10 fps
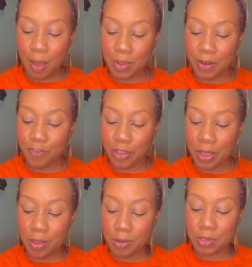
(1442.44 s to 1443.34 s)

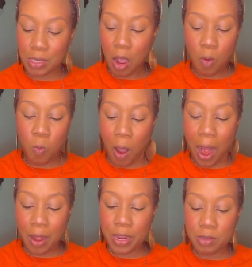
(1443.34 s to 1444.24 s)
confused. Why
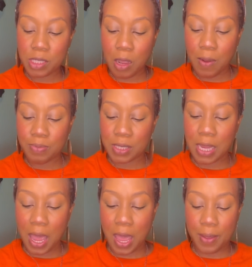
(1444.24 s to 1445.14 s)
are you so
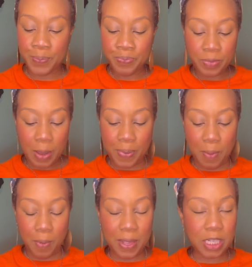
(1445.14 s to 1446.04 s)
upset?
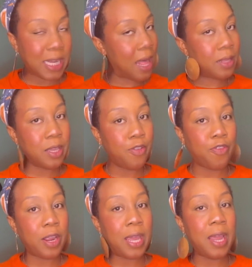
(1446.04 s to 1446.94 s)
People been telling you for
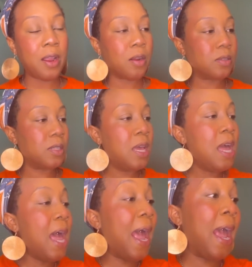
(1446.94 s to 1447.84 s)
years.
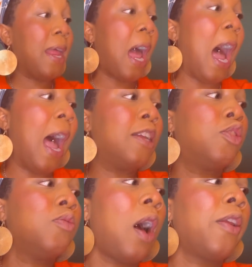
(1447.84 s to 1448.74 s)
And I do
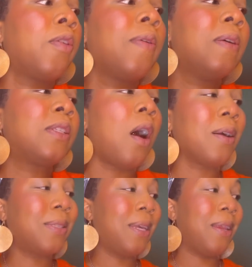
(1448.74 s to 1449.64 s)
not agree with
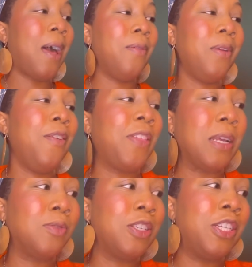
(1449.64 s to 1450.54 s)
doxing. And I don't know if
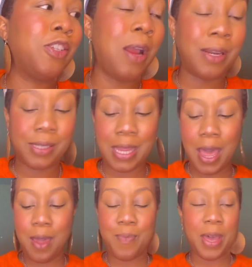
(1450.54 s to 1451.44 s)
that's what she's trying to
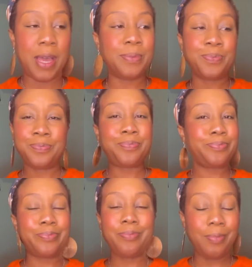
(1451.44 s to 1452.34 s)
say, but
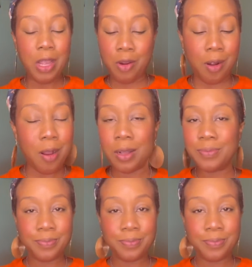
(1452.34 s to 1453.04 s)
girl,